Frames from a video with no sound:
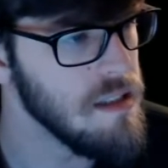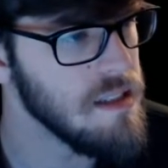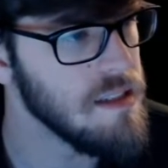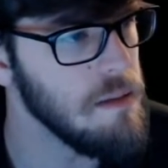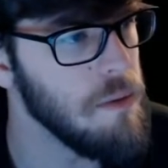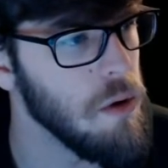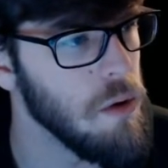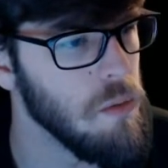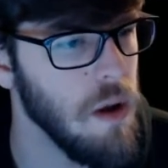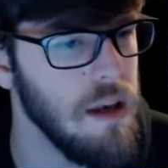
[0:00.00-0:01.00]
simple
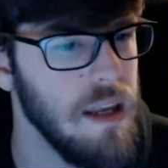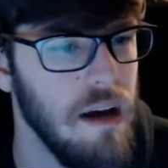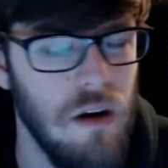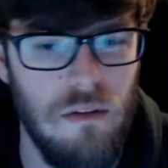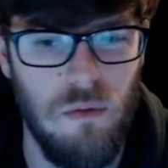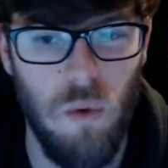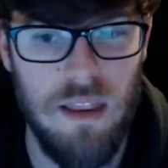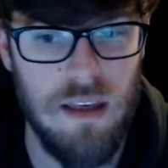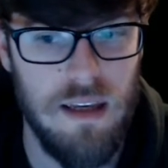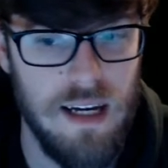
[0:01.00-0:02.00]
rundown of what
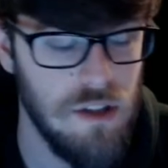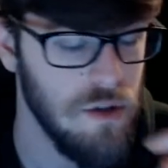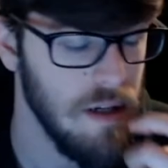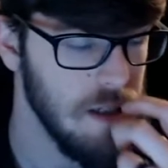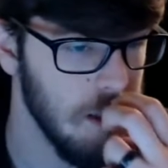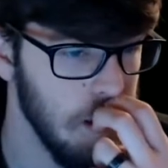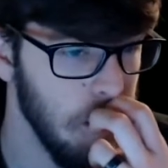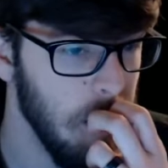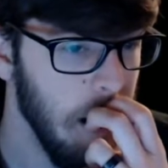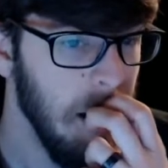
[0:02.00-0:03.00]
the deck is trying to
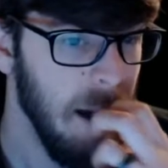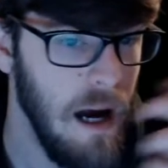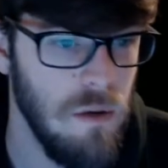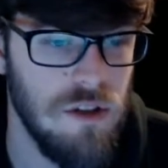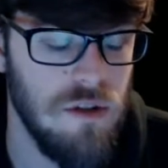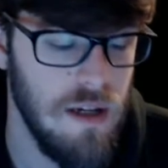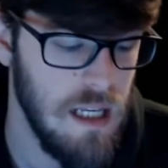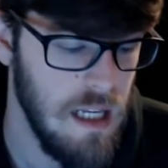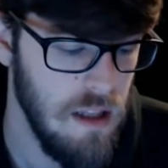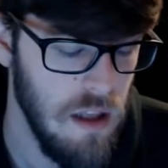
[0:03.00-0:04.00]
do, how it's trying to
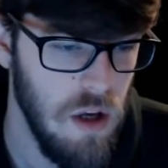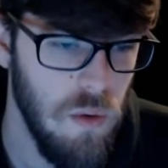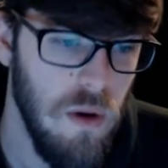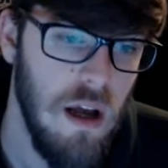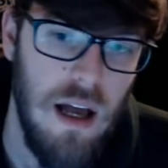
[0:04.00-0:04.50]
kill you,